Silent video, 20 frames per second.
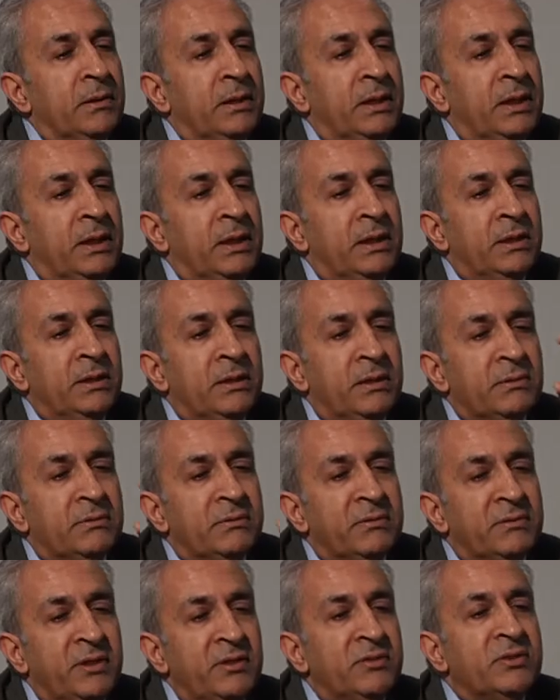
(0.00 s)
the
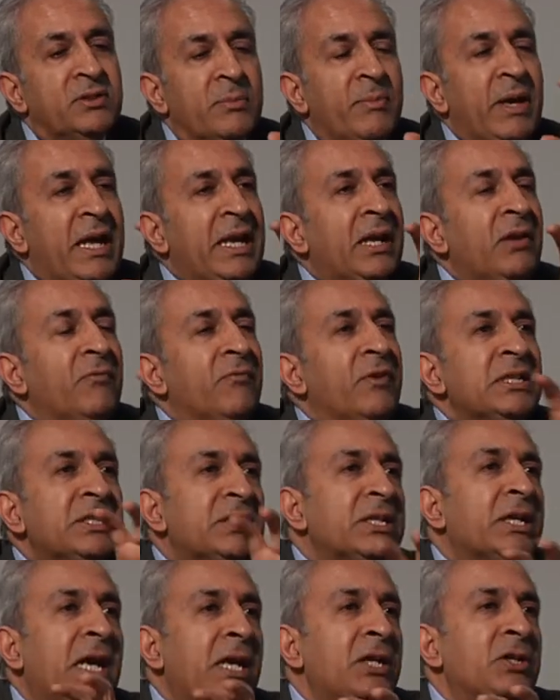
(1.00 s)
systematic
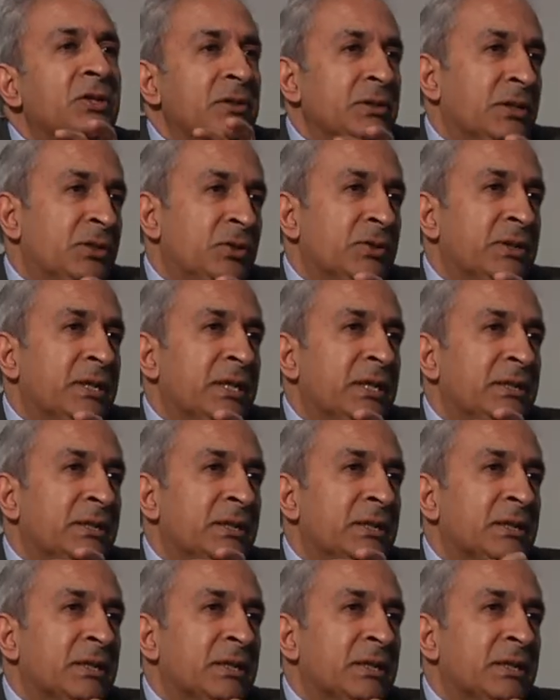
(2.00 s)
investigation that you did,